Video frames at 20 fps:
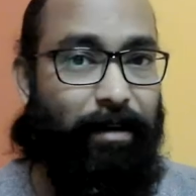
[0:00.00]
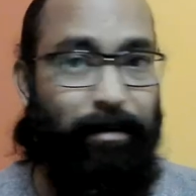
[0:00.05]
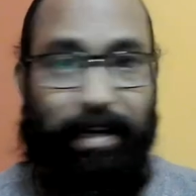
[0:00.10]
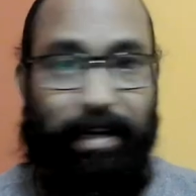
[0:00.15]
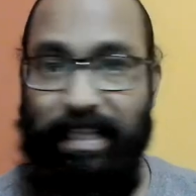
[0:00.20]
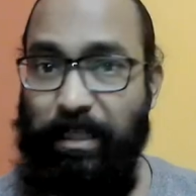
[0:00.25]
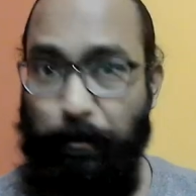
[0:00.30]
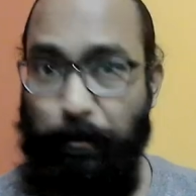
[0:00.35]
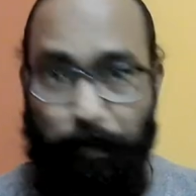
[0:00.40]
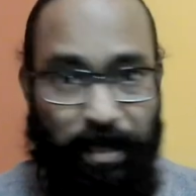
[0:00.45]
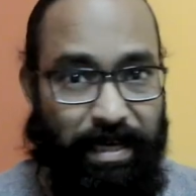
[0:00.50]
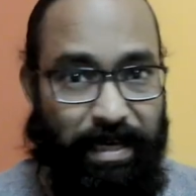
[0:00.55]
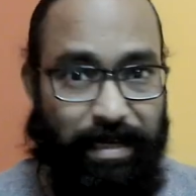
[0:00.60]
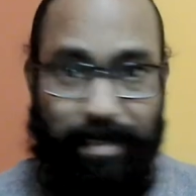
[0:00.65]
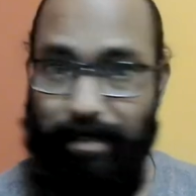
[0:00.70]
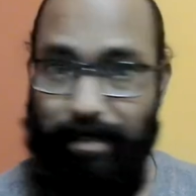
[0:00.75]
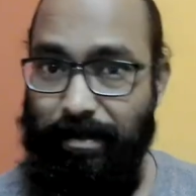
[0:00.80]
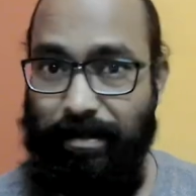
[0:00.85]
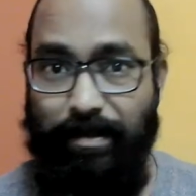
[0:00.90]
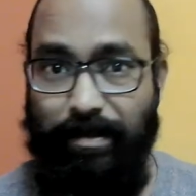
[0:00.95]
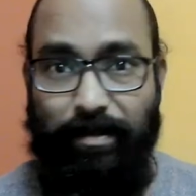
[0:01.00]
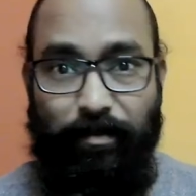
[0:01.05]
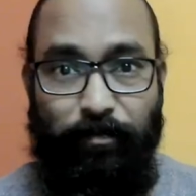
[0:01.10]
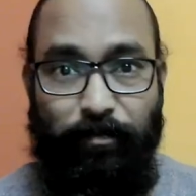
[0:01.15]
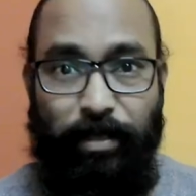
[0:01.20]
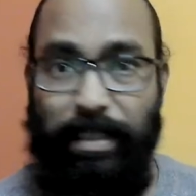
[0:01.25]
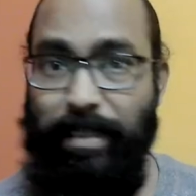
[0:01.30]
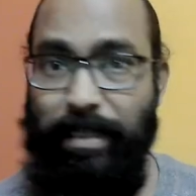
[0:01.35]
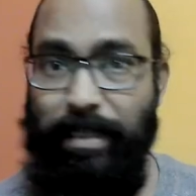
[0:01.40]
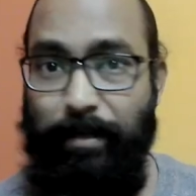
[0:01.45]
experience
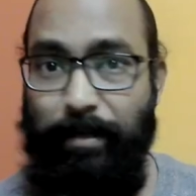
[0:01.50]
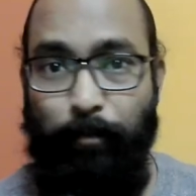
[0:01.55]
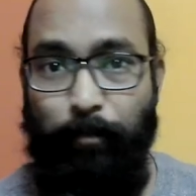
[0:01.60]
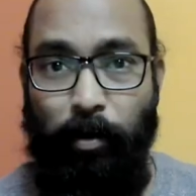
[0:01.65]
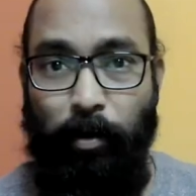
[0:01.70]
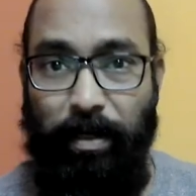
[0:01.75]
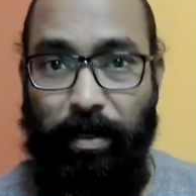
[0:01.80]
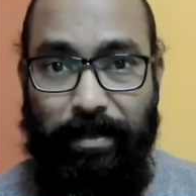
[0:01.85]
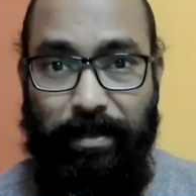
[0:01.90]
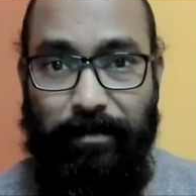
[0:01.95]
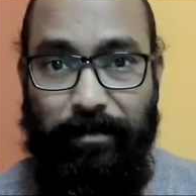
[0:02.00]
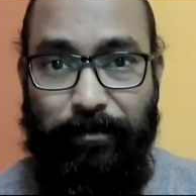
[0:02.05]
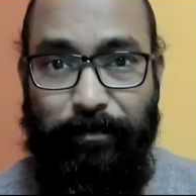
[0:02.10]
within the body,